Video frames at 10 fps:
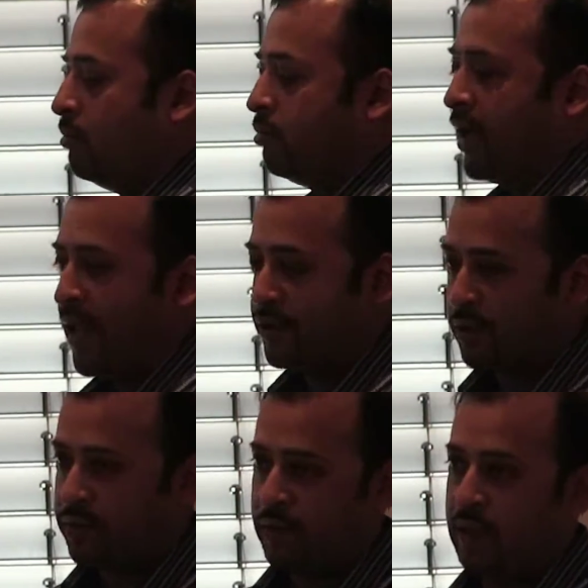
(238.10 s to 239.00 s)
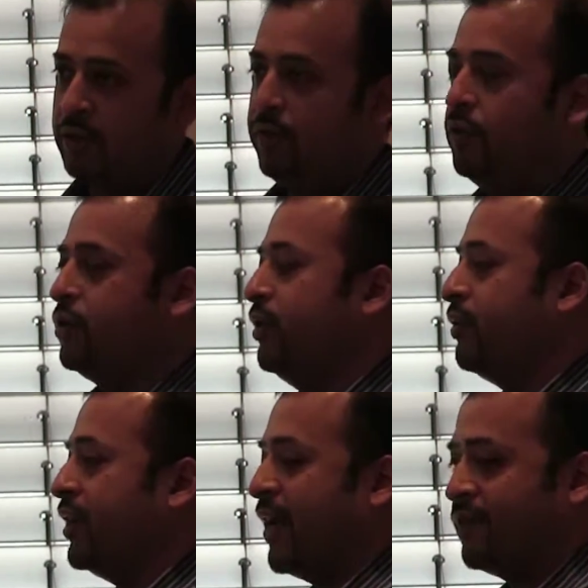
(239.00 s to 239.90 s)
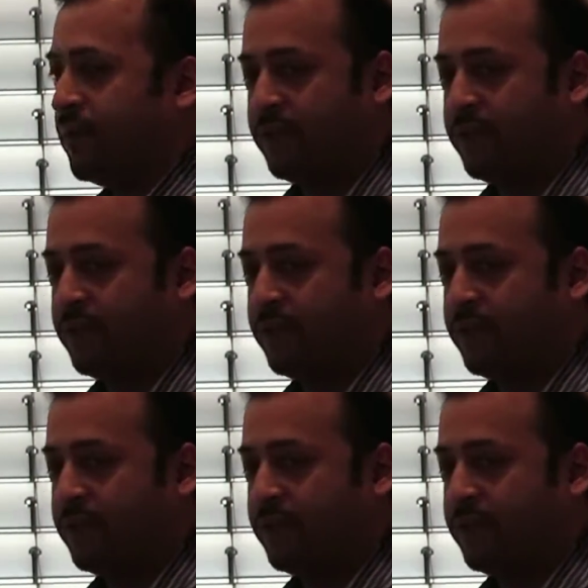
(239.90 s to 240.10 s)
cancer cells, we use different types of